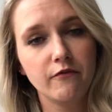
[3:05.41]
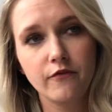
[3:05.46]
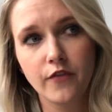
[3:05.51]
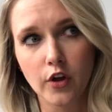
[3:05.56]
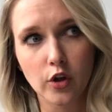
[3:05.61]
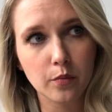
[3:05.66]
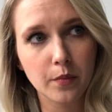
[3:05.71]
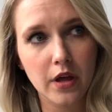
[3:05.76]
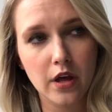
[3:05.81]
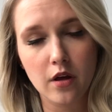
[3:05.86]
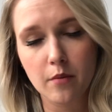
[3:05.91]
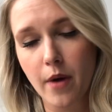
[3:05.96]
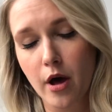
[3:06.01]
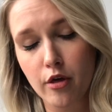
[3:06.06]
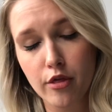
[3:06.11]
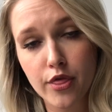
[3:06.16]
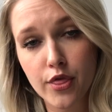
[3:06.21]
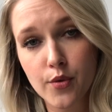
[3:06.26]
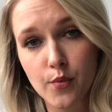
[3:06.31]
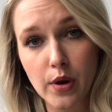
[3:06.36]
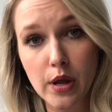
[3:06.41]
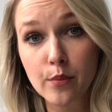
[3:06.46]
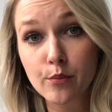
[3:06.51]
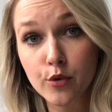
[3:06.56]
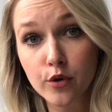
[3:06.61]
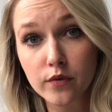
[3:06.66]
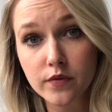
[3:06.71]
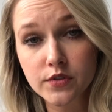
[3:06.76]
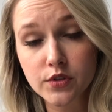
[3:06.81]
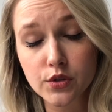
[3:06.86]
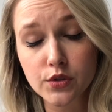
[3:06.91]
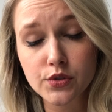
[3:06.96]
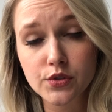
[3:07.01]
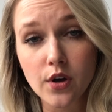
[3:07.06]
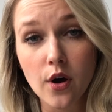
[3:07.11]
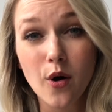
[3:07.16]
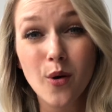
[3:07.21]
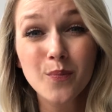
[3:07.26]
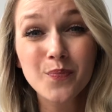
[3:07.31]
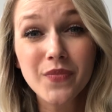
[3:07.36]
filming about 3 moves or
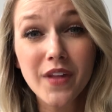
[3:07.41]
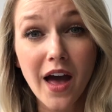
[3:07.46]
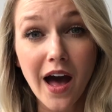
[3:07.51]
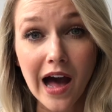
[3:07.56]
so,